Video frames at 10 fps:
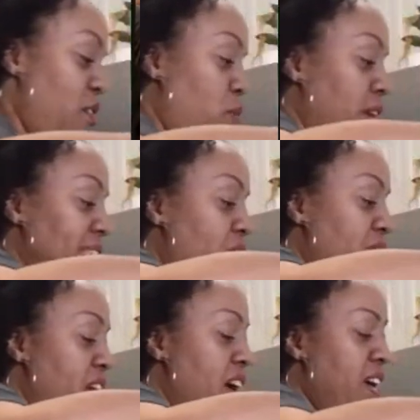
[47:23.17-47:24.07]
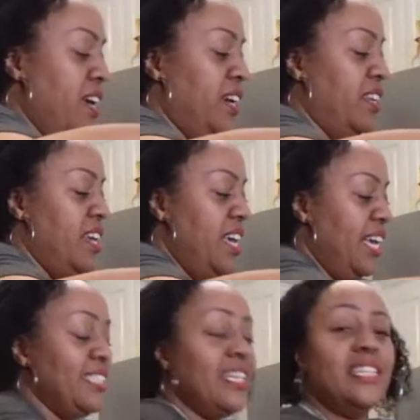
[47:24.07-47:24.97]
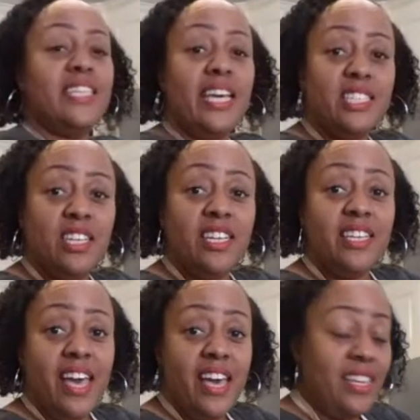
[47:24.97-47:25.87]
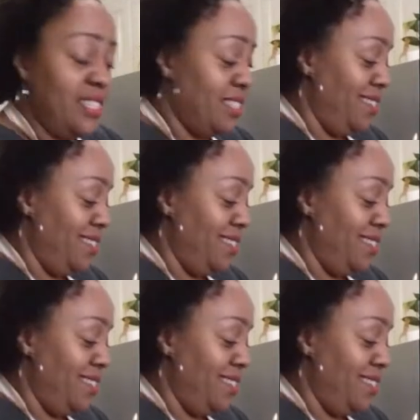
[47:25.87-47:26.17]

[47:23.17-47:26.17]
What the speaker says: it works out fine. Is it gonna taste good? Yes.